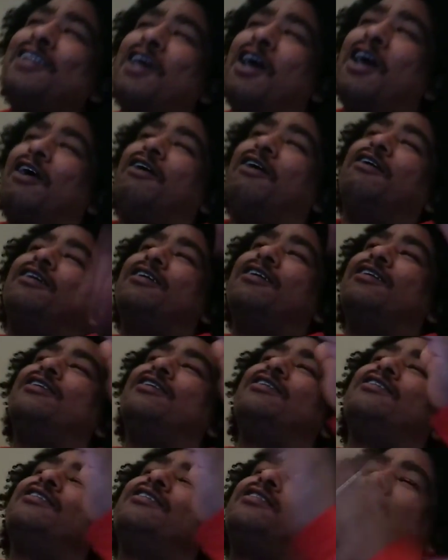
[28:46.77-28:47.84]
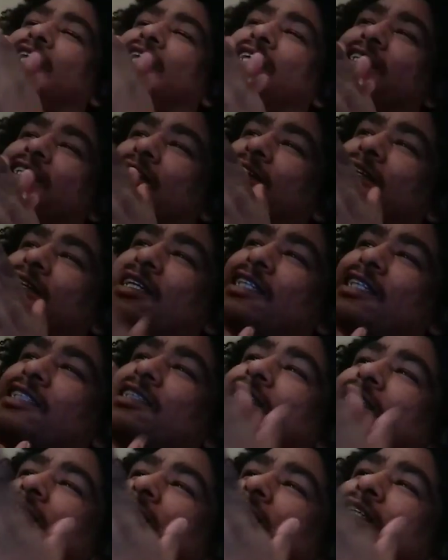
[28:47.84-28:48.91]
no, that's how it
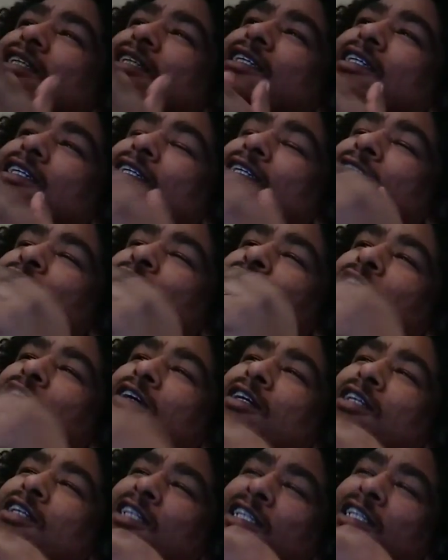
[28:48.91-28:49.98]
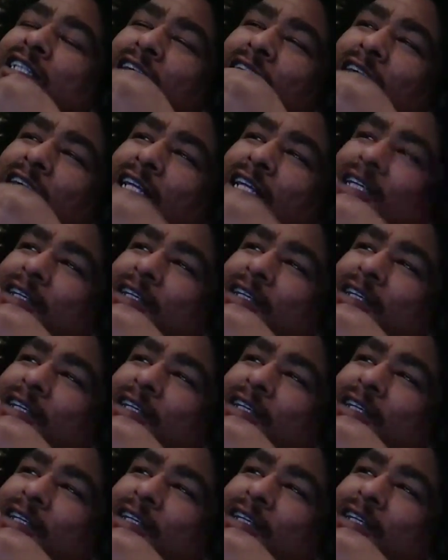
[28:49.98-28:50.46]
is. You're in. Okay,